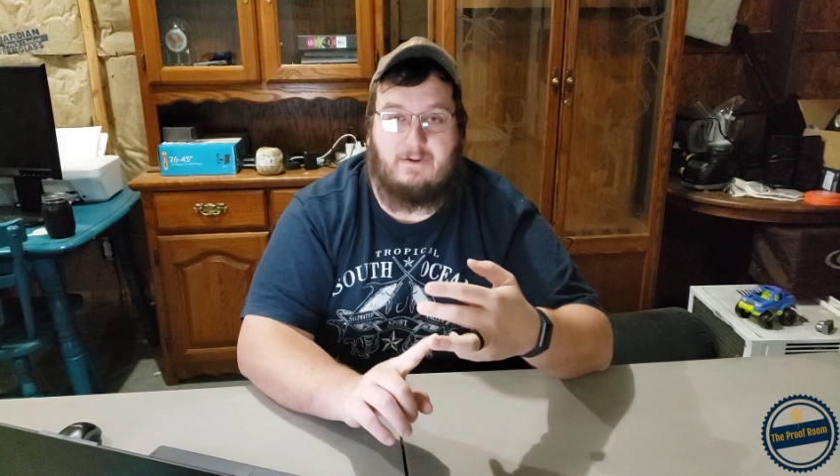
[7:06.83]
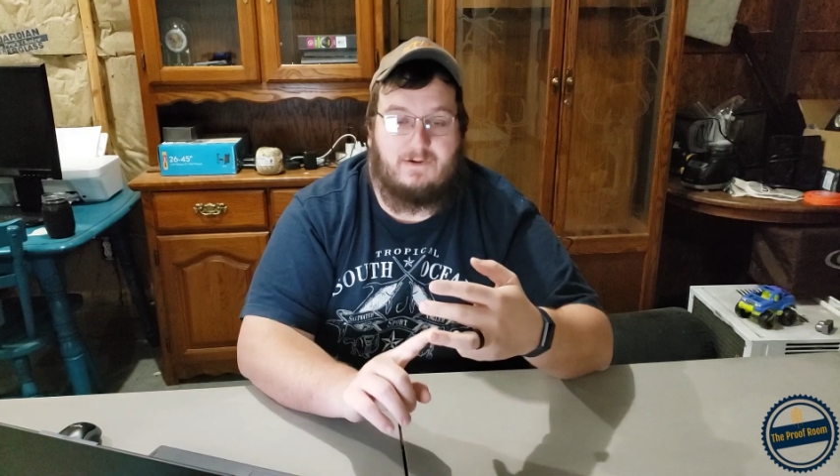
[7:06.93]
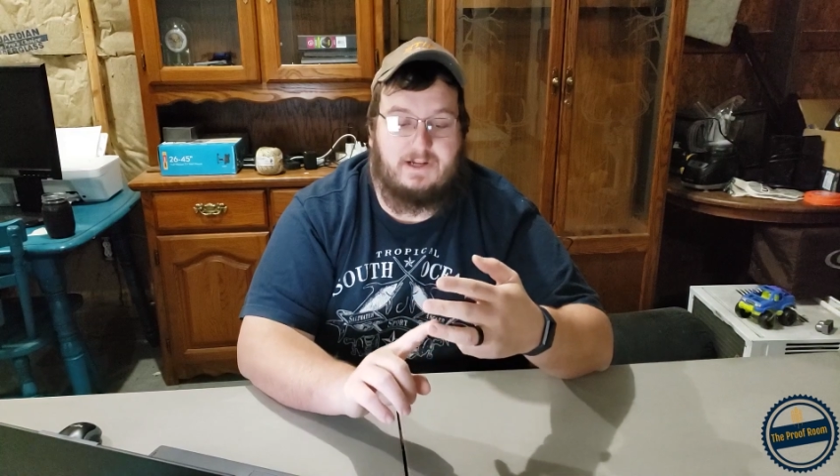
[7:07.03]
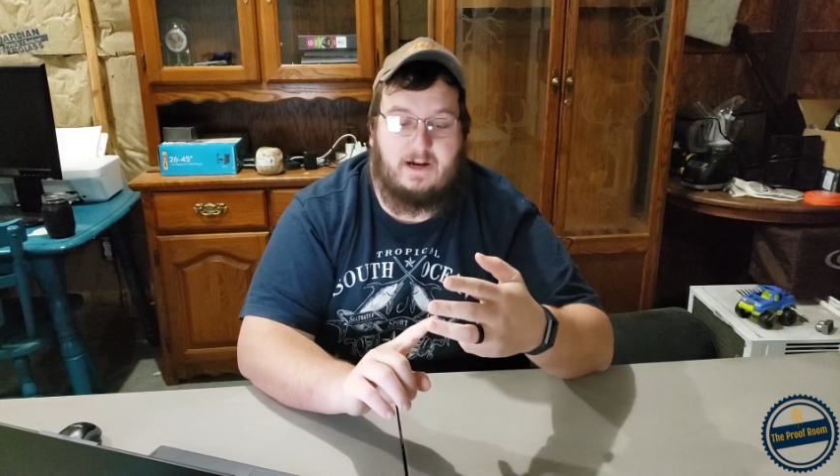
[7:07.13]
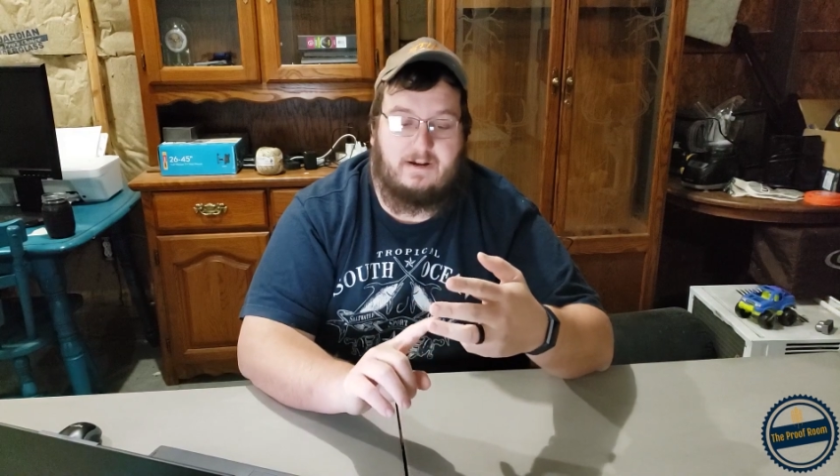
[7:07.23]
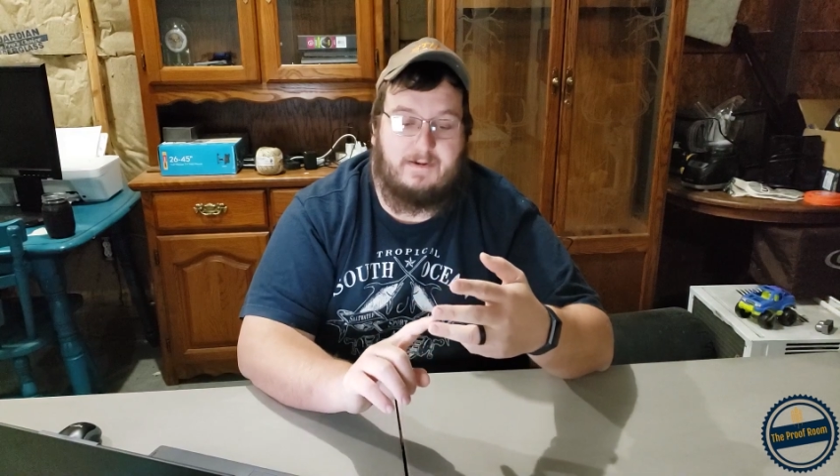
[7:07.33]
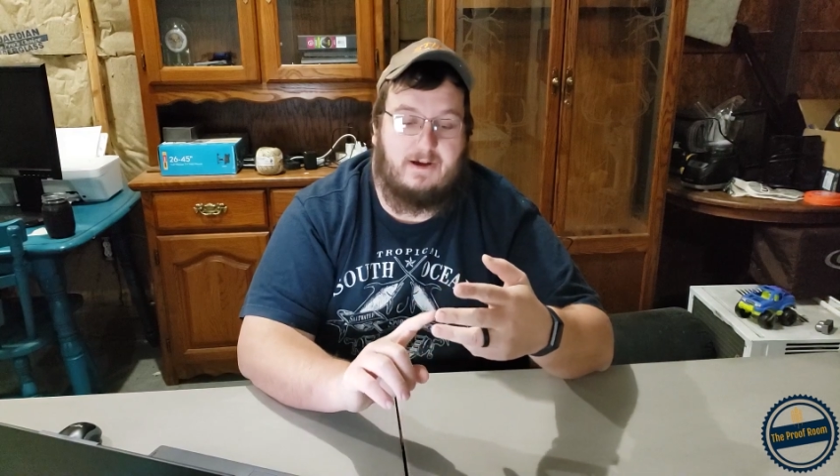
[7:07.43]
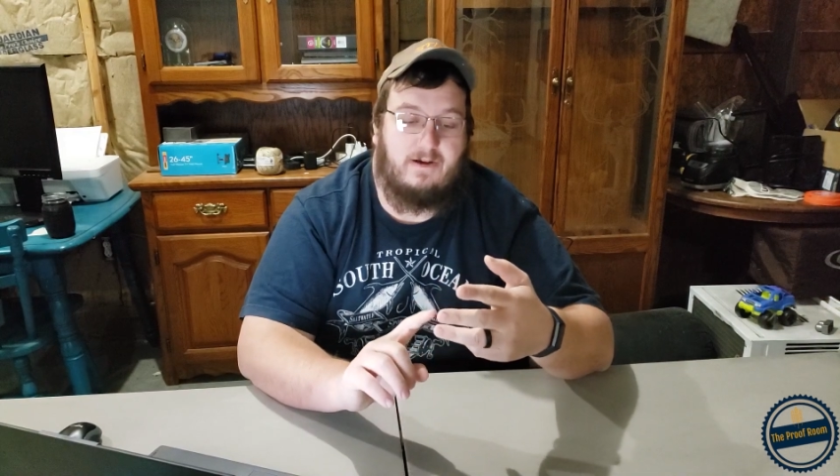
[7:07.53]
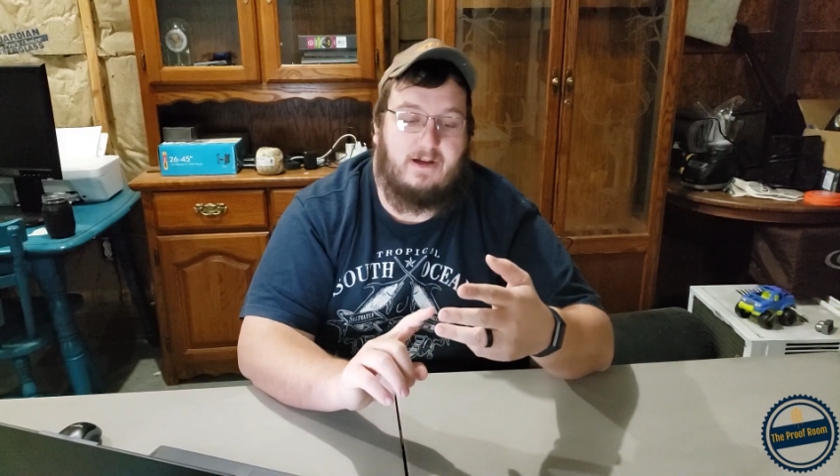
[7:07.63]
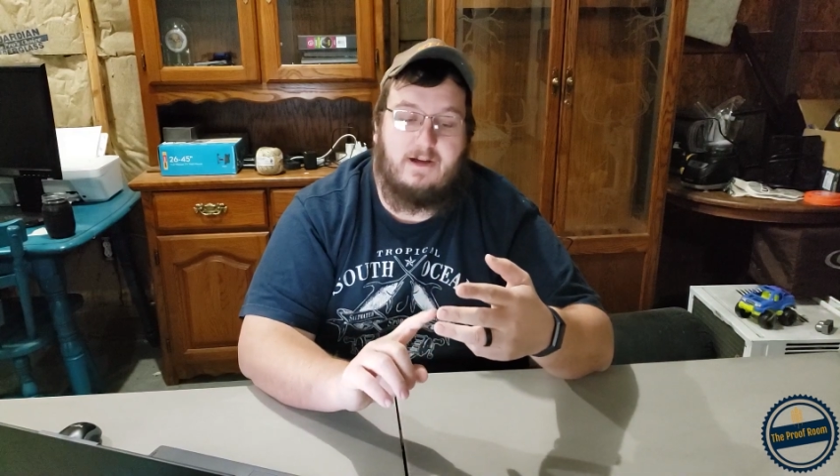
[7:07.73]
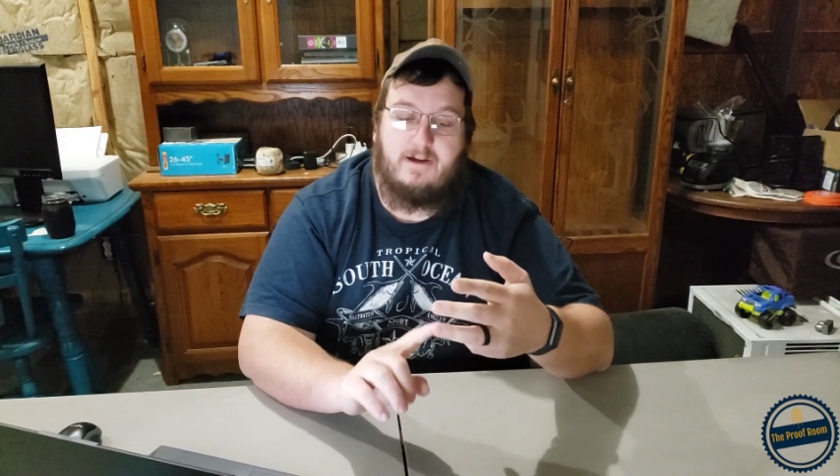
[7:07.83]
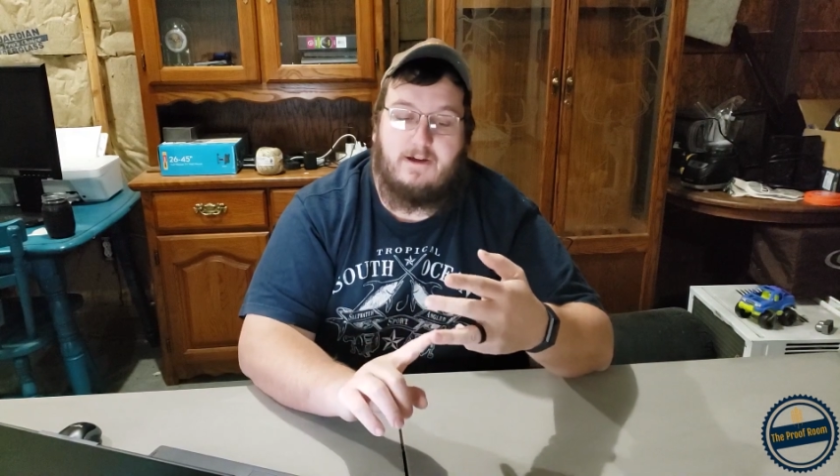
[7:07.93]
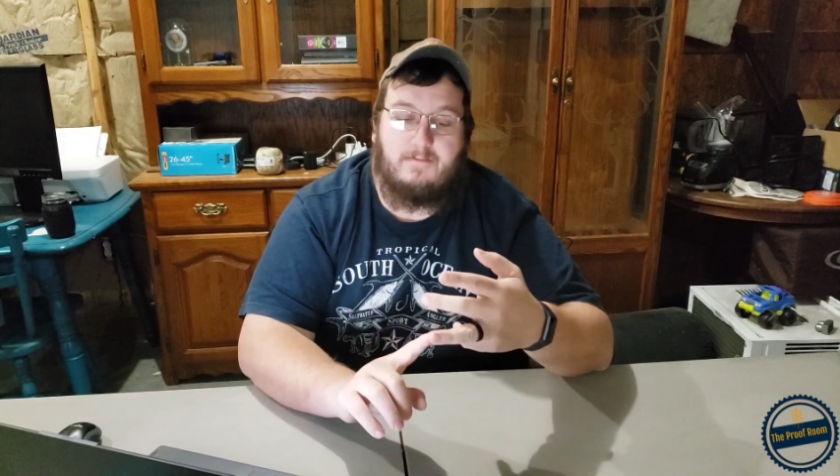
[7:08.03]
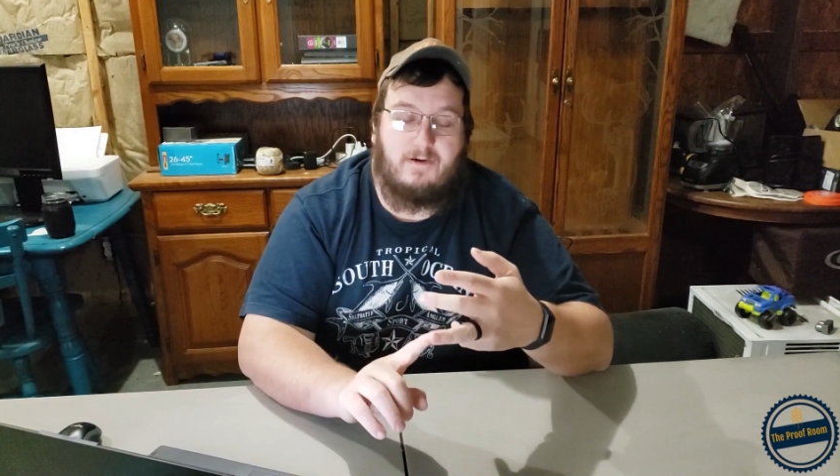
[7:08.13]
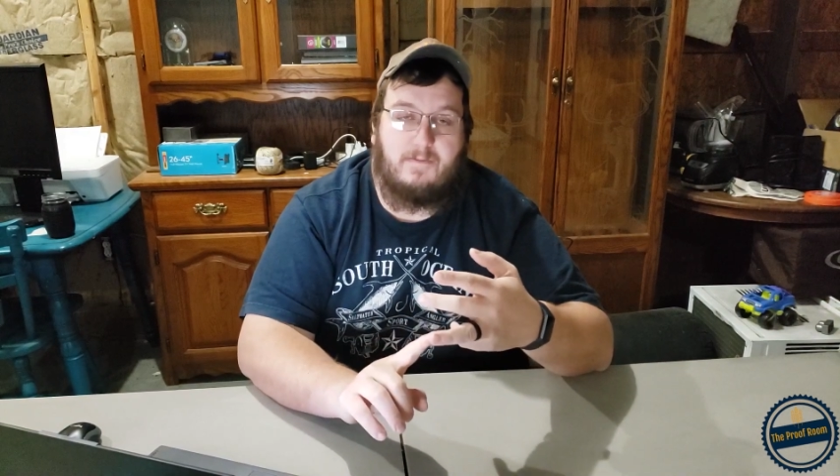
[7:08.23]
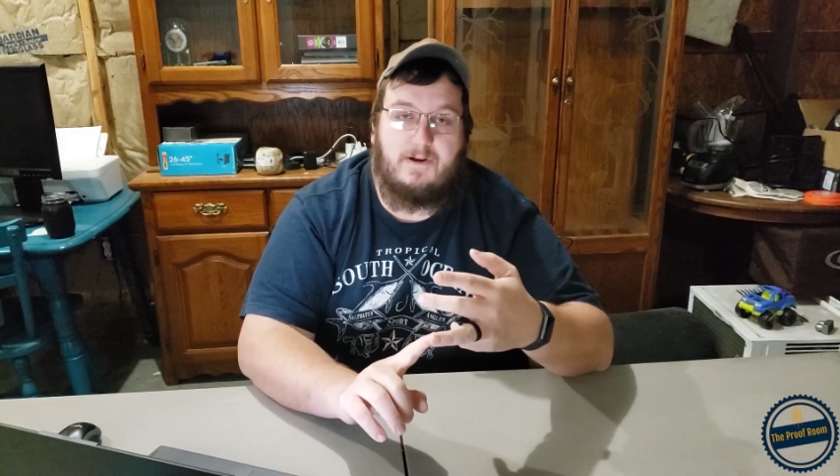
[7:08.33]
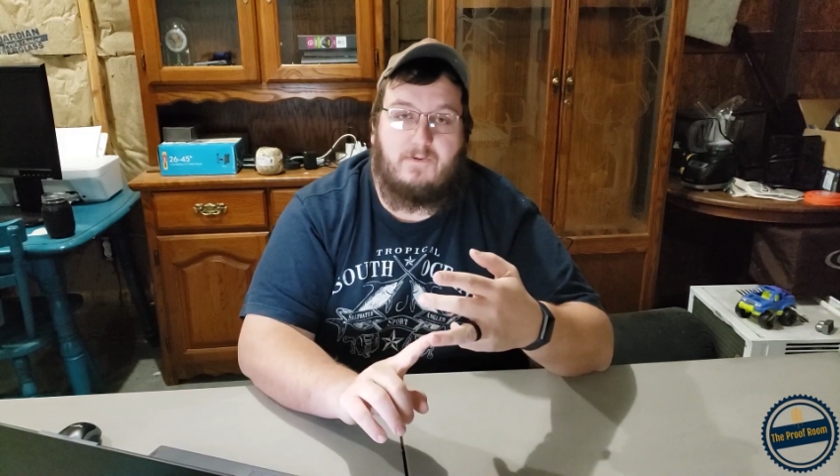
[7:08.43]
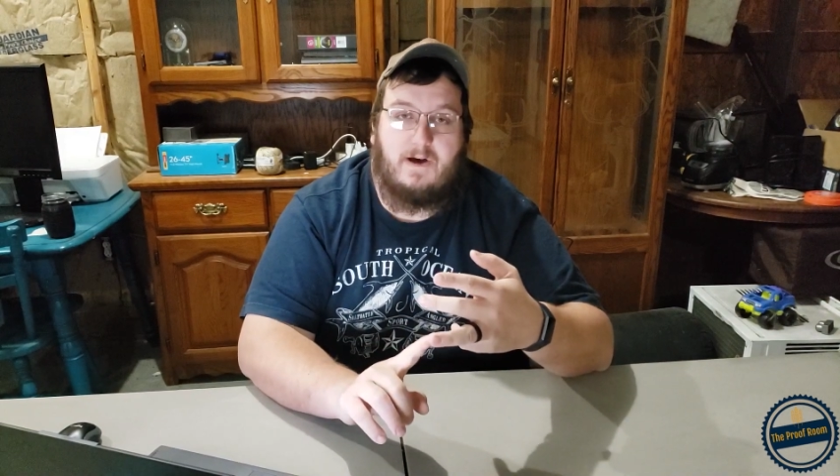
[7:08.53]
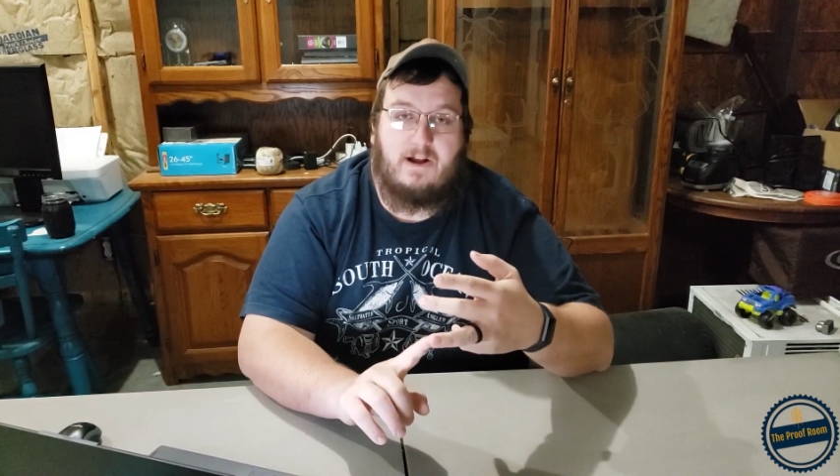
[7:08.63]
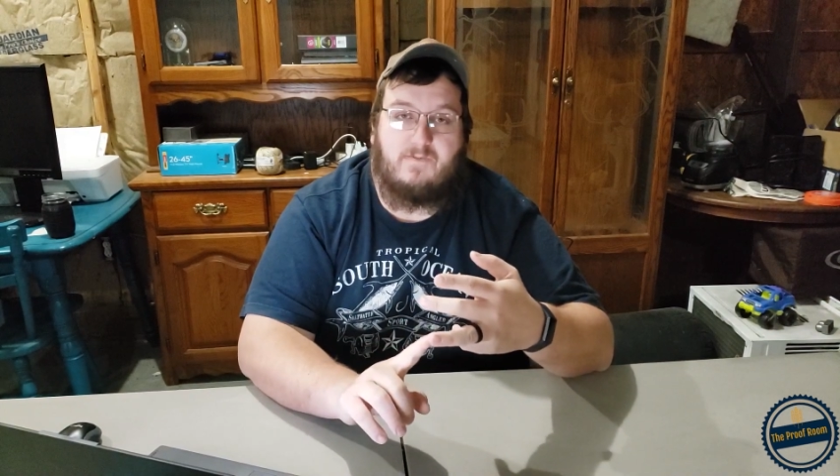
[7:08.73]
We're talking about permanent water